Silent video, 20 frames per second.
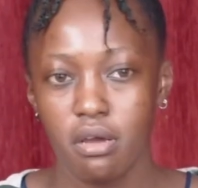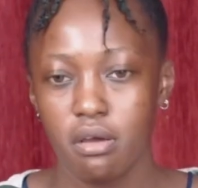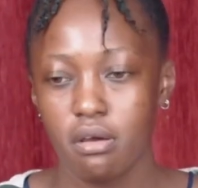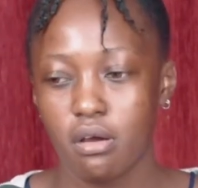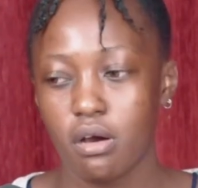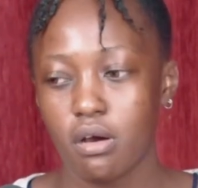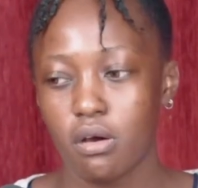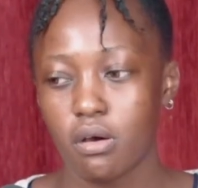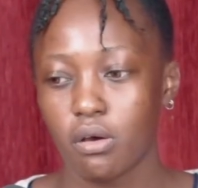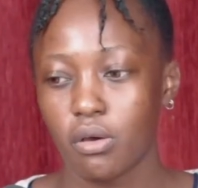
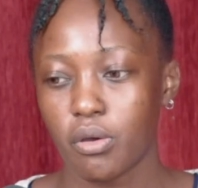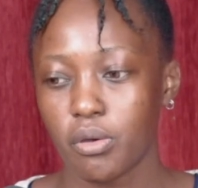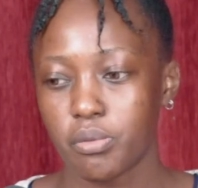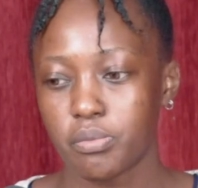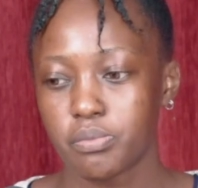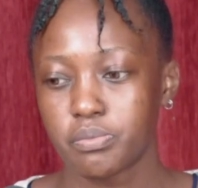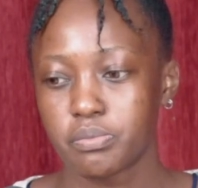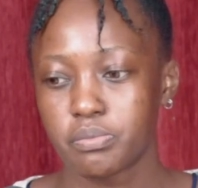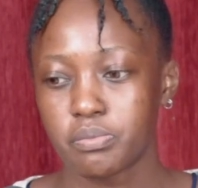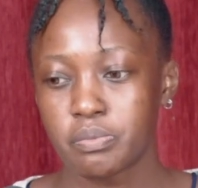
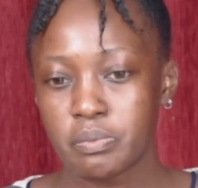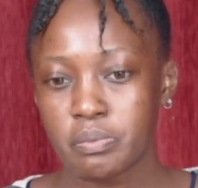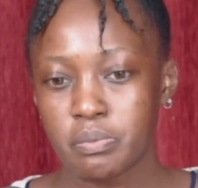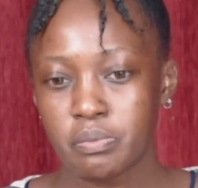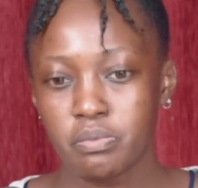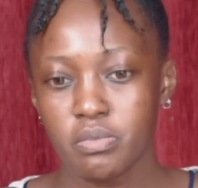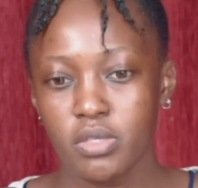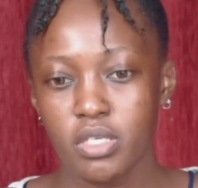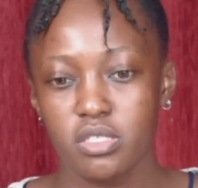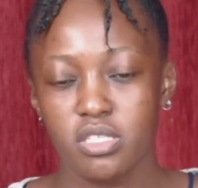Someone
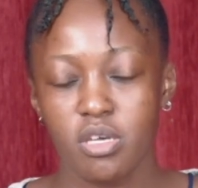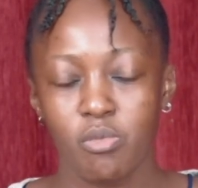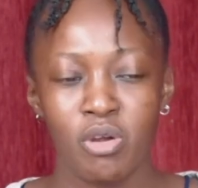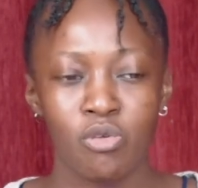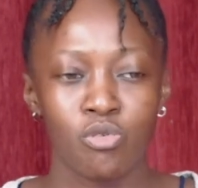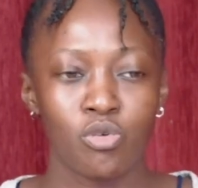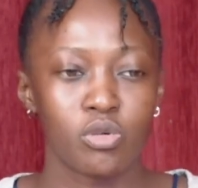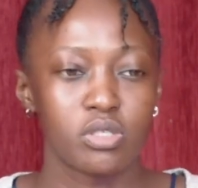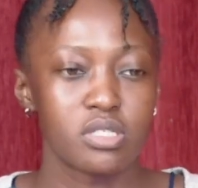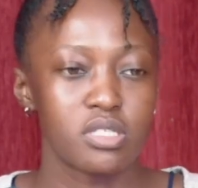will
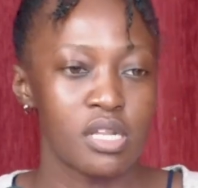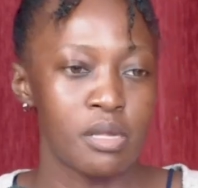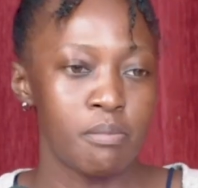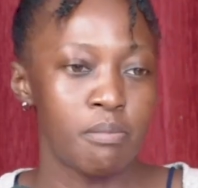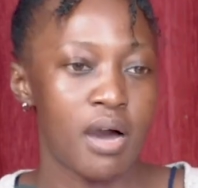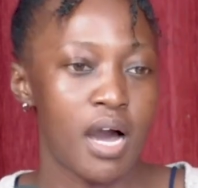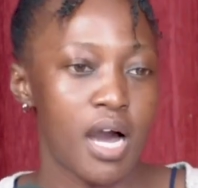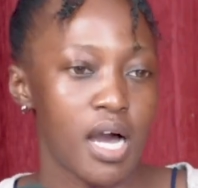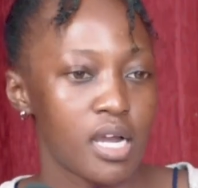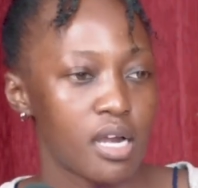not sleep
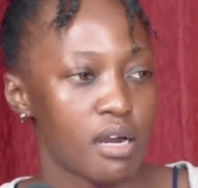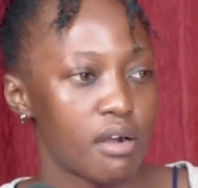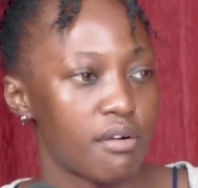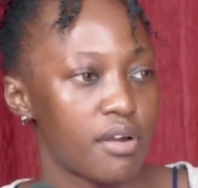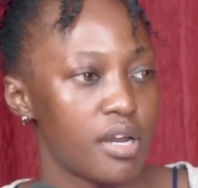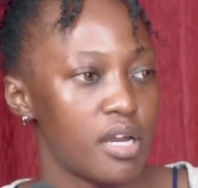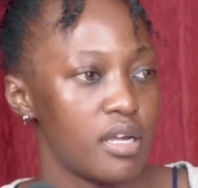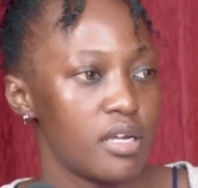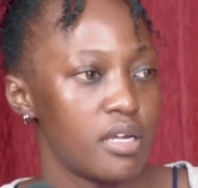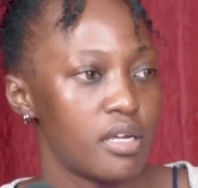
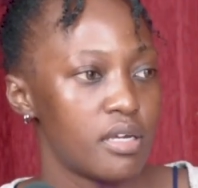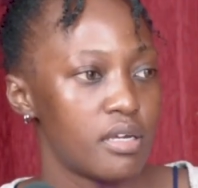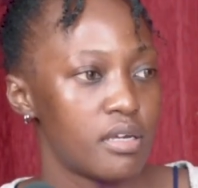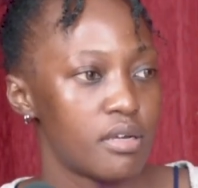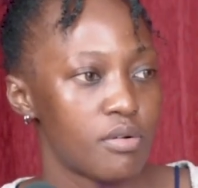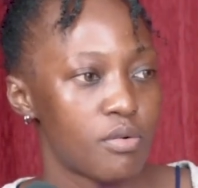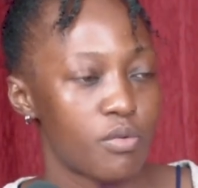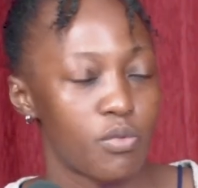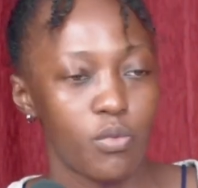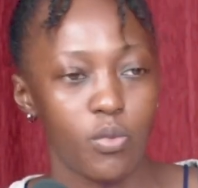hungry
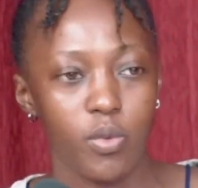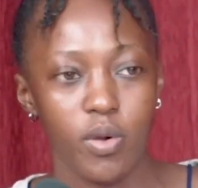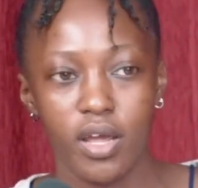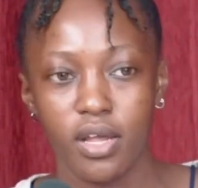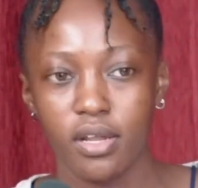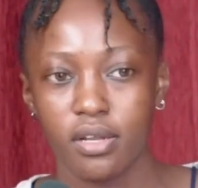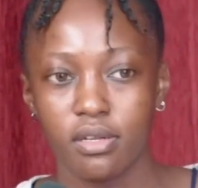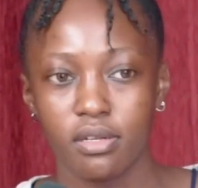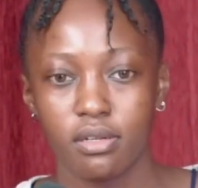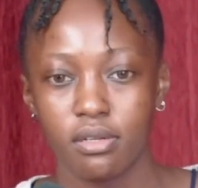
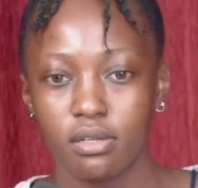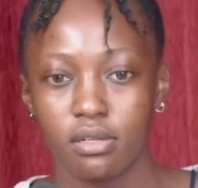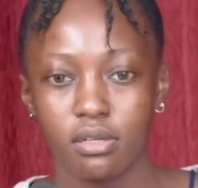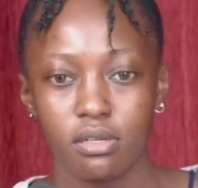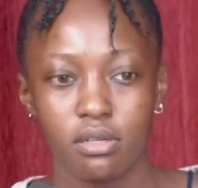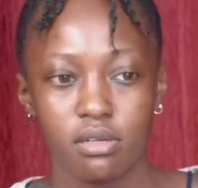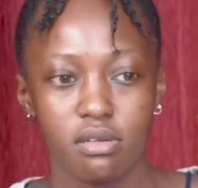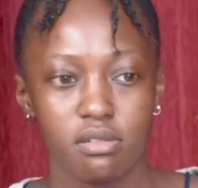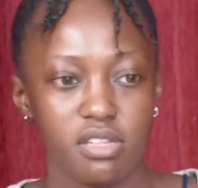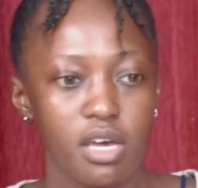when
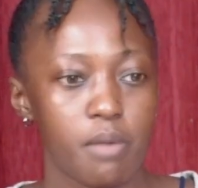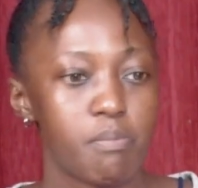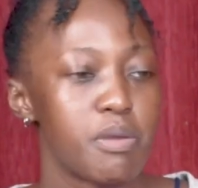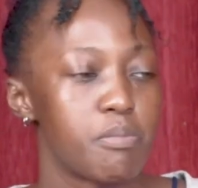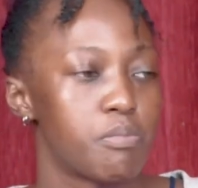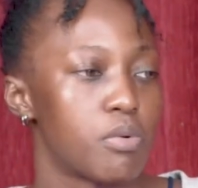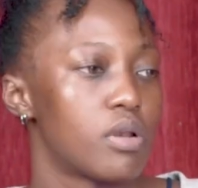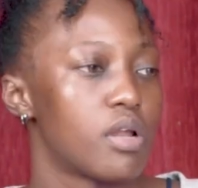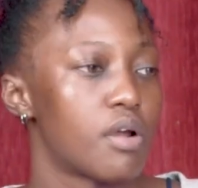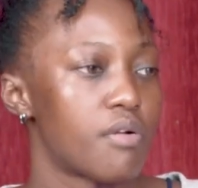there are
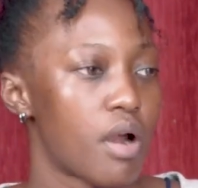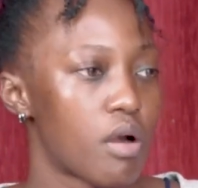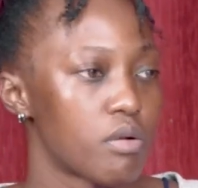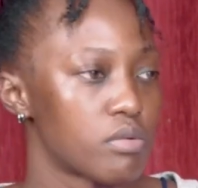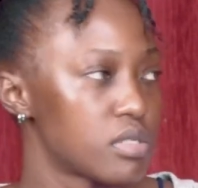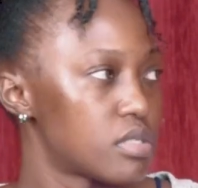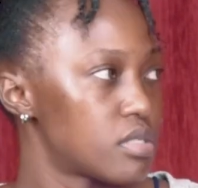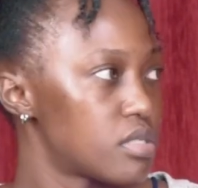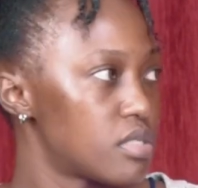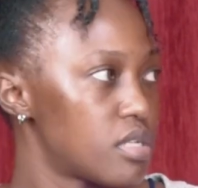people
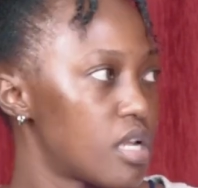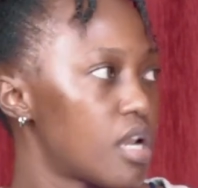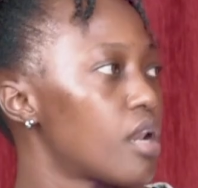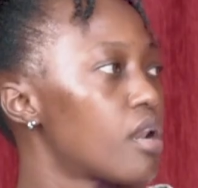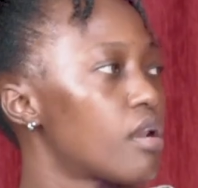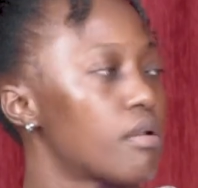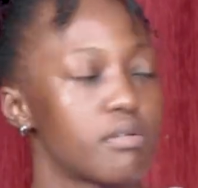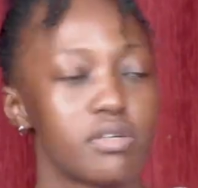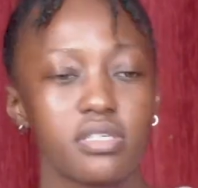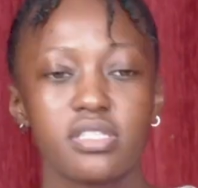around.
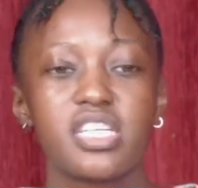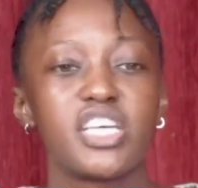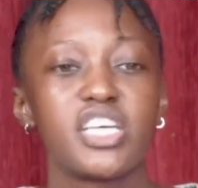They